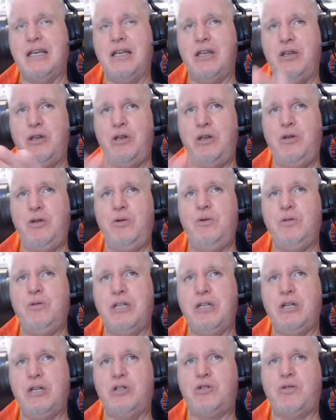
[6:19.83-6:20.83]

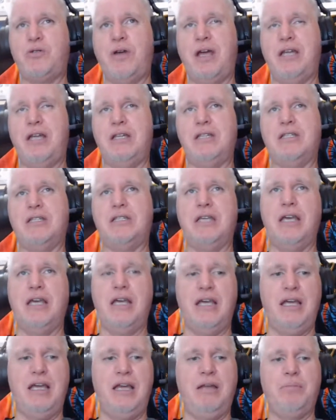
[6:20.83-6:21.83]
news and trends
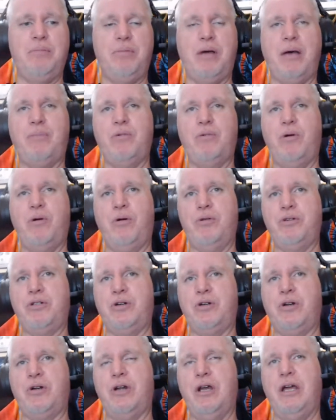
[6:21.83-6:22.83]
in pop
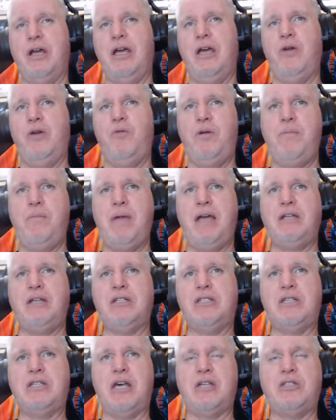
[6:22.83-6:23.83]
culture. We may
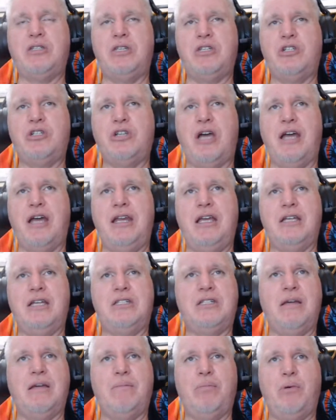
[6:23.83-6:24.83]
discuss The Shining at
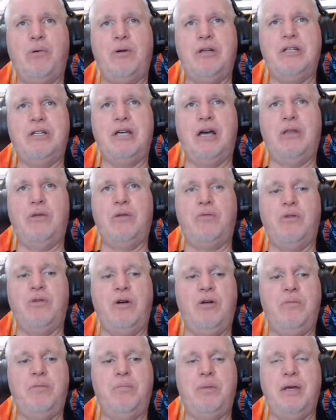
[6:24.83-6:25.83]
some point down the
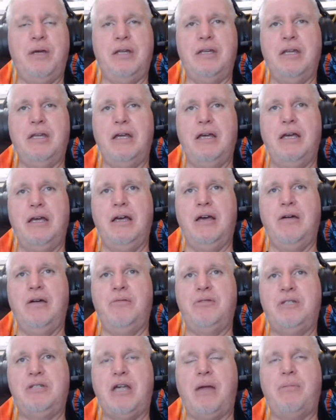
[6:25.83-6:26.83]
road, but
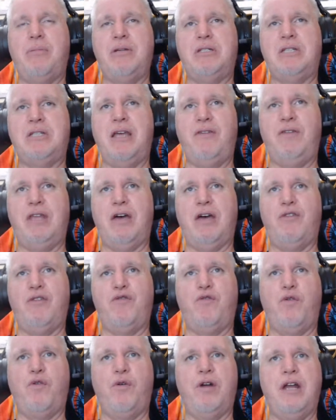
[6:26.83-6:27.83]
Sabri's saving
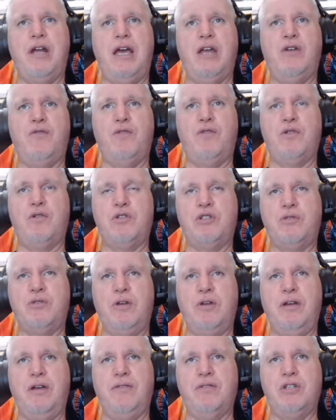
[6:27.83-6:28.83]
that for an
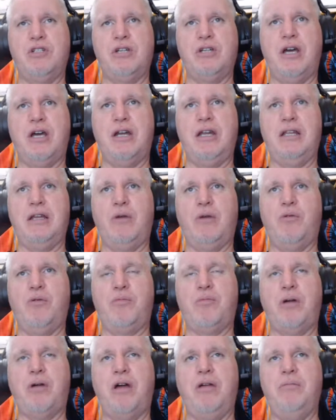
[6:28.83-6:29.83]
anniversary of The Shining. That will
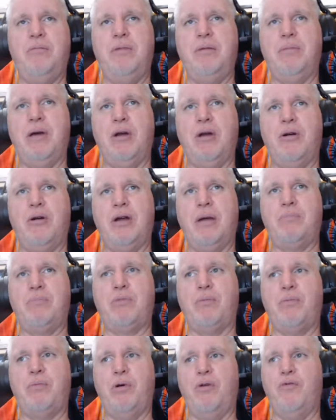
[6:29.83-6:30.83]
probably be better
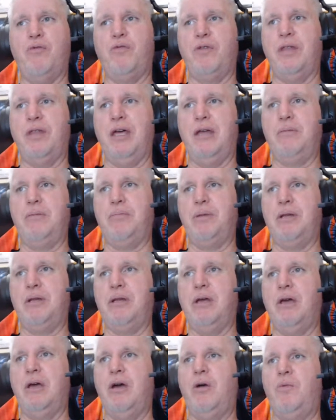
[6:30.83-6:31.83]
apropos for then, but
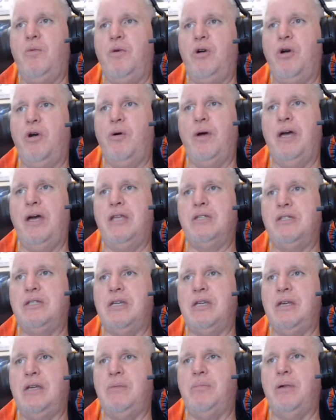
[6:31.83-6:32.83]
we'll go ahead and
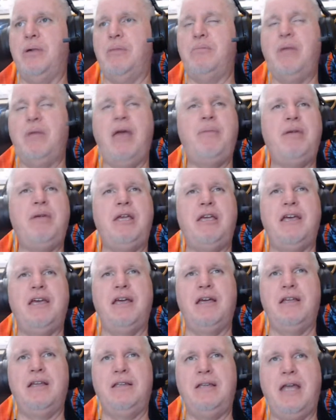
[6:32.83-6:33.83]
see. But maybe
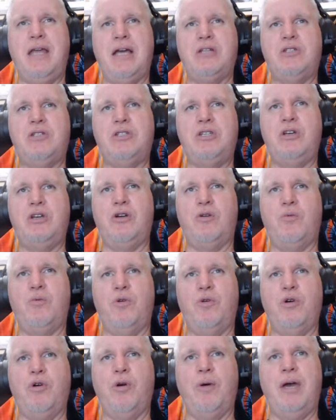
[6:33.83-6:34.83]
next year
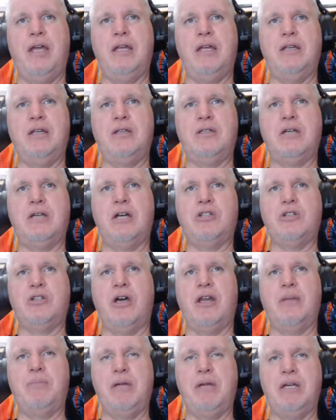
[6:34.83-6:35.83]
we'll go ahead and touch
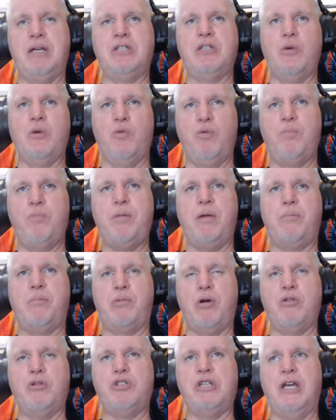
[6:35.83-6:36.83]
on it because it will be
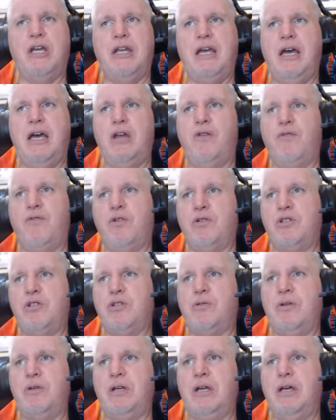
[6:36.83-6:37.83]
approaching an
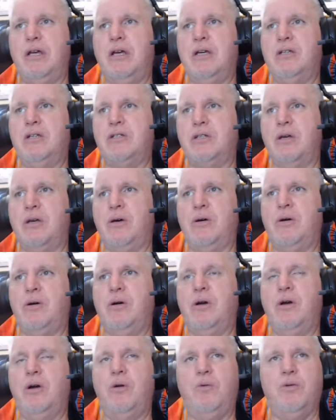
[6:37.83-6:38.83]
anniversary. So
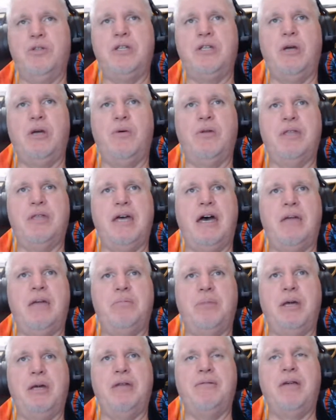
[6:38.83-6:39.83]
we'll deal with that,
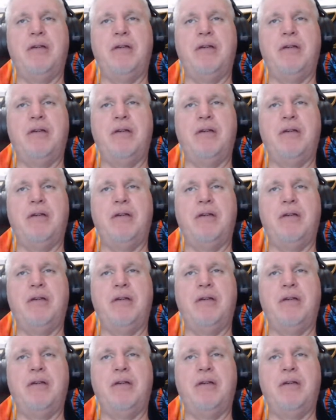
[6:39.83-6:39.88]
but